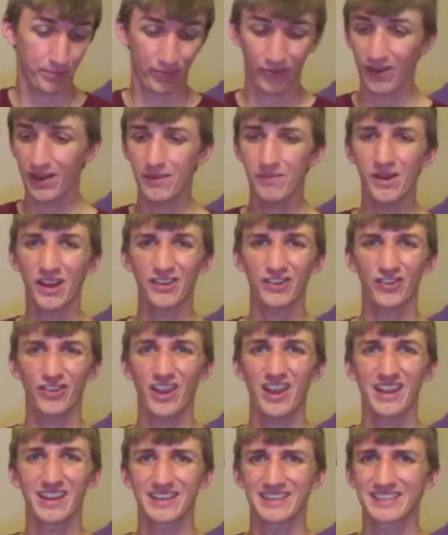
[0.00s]
pretty much
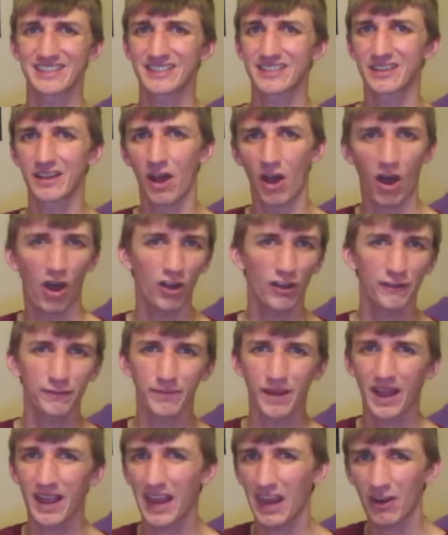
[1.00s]
it. All of
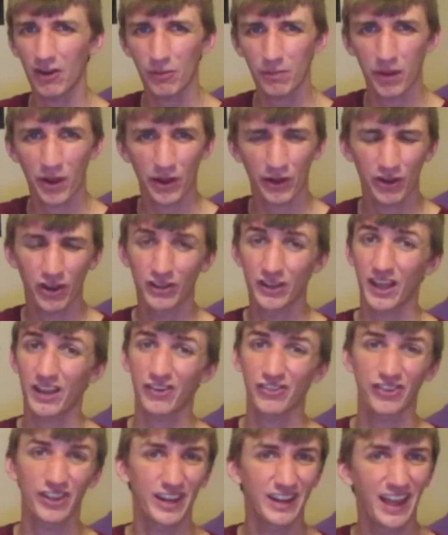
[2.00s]
my Harry Potter
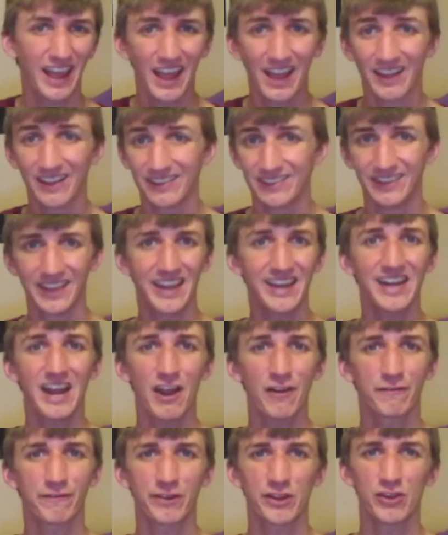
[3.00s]
collection laid
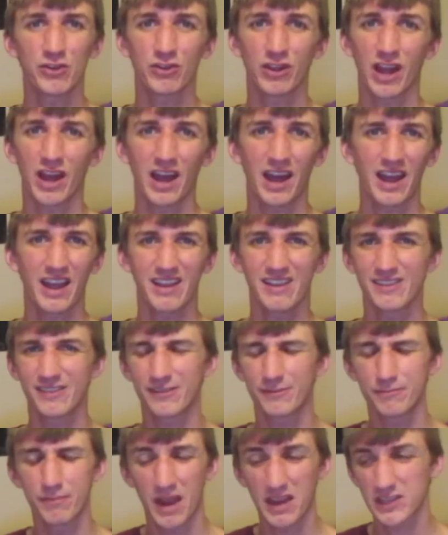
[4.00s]
out for you
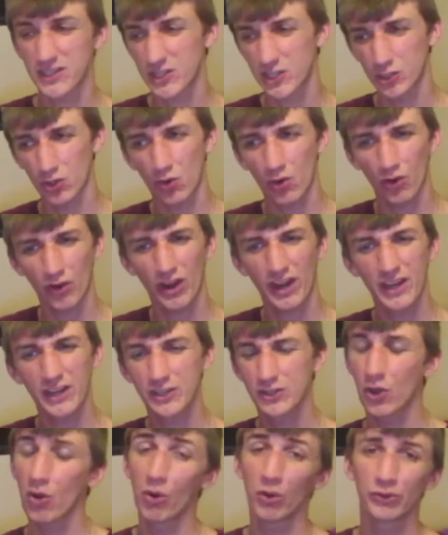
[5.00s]
guys, my story
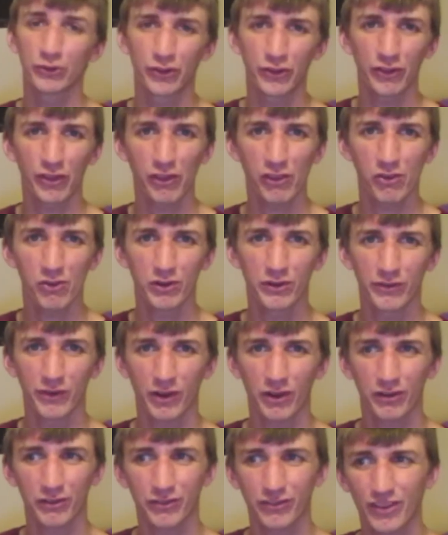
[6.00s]
told to the
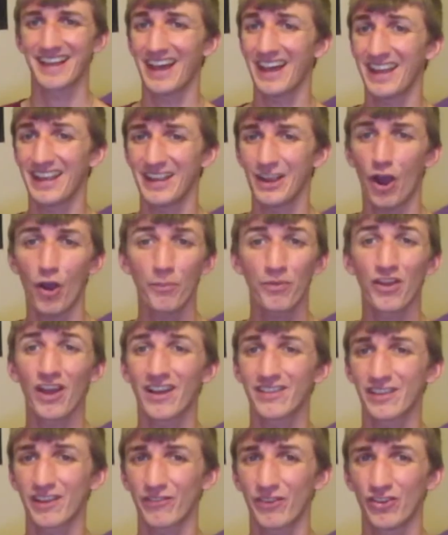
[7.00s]
universe. I hope you
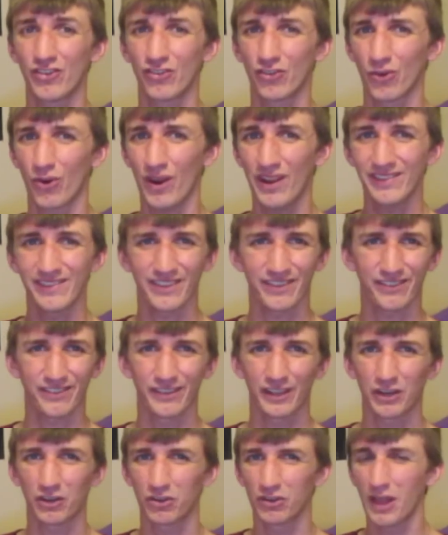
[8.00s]
guys have enjoyed this
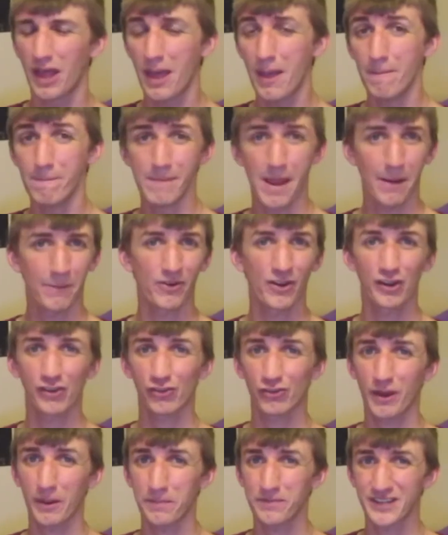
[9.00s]
little memory
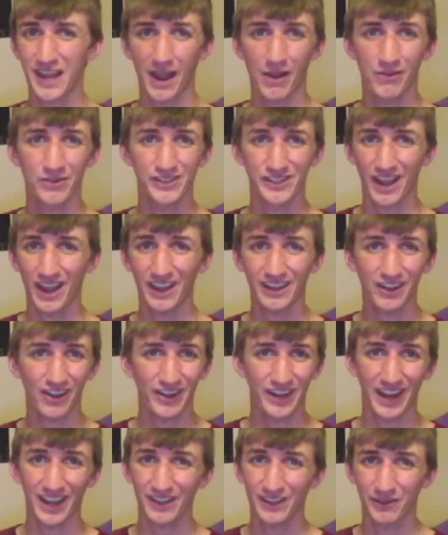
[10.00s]
trip down Diagon
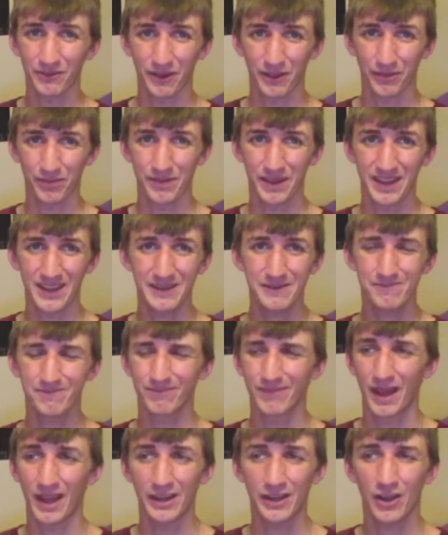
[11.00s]
Alley with me.
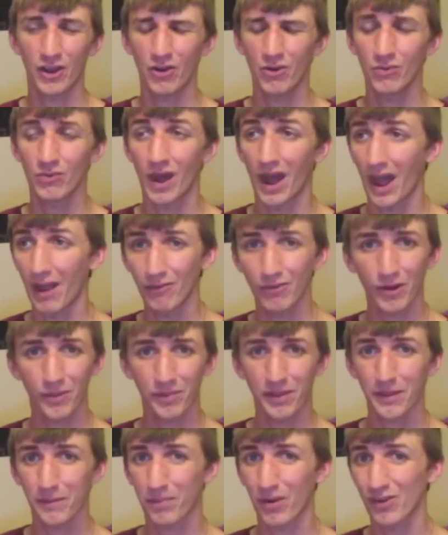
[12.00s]
I know I wouldn't
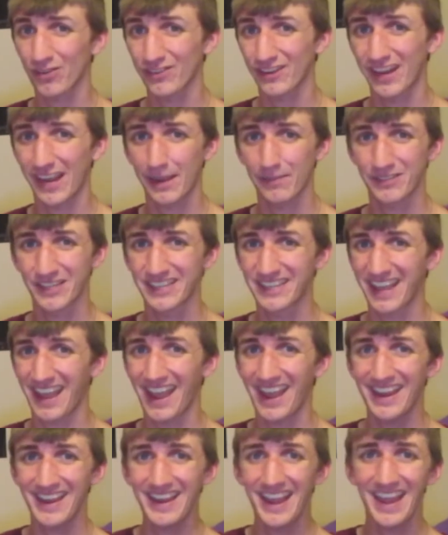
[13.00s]
be the person I am
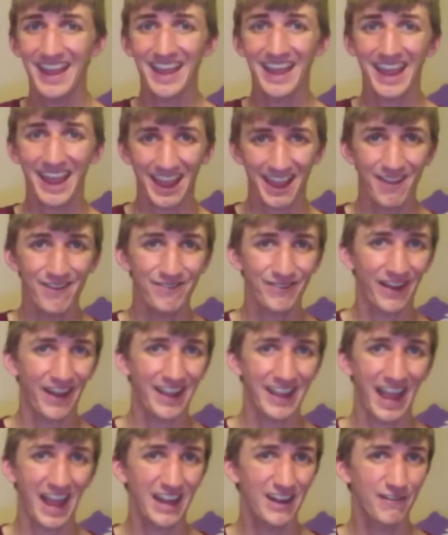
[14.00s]
today if I
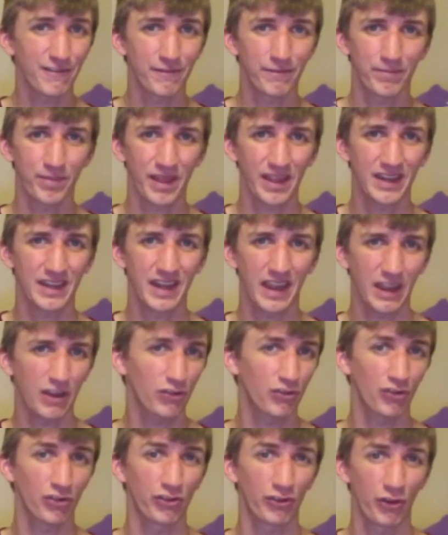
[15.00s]
hadn't have been
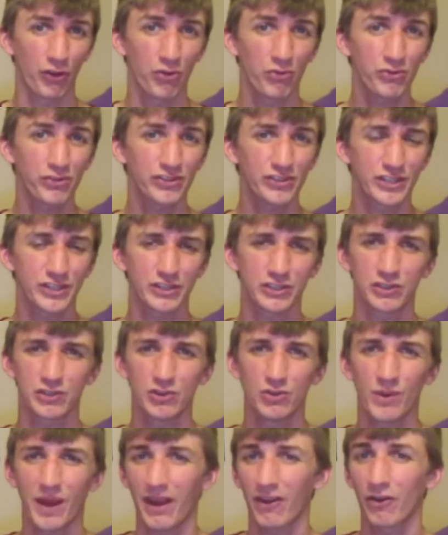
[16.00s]
introduced
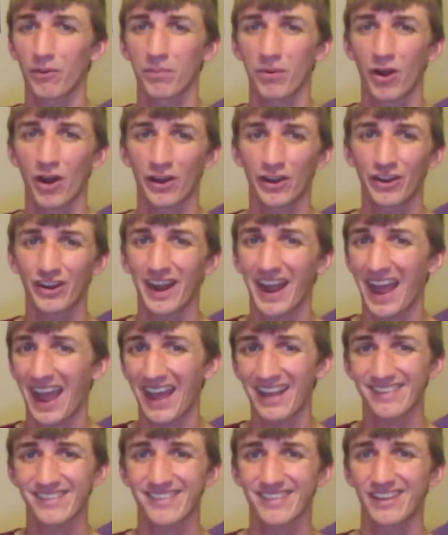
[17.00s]
to Harry Potter
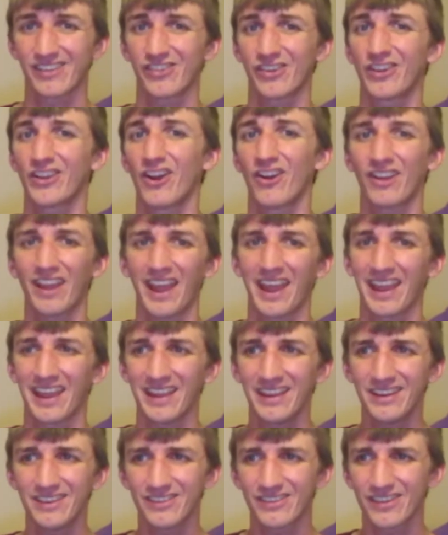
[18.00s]
at such a young
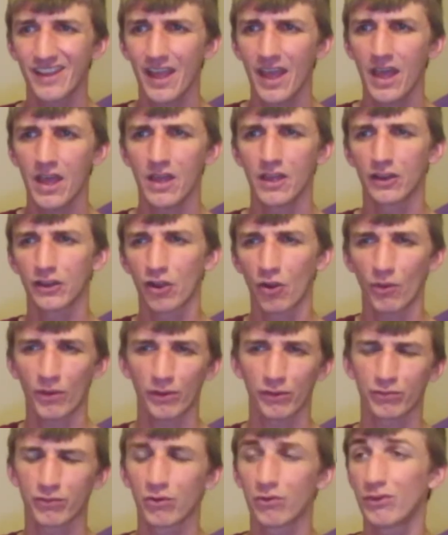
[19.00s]
age going
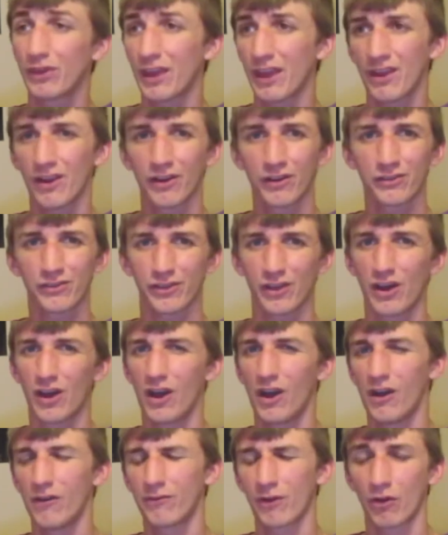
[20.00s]
through years
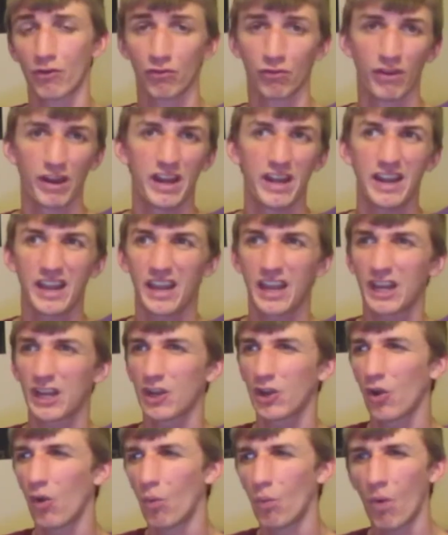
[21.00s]
of
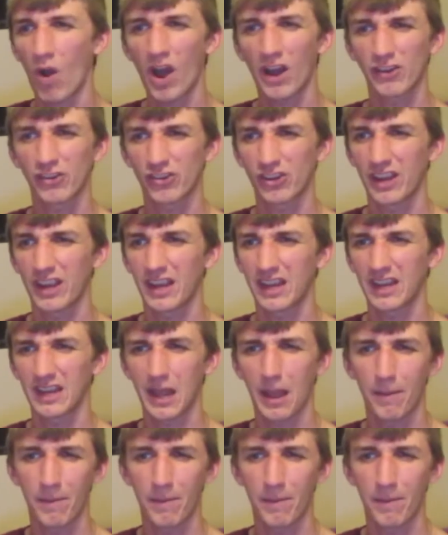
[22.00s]
reading, watching,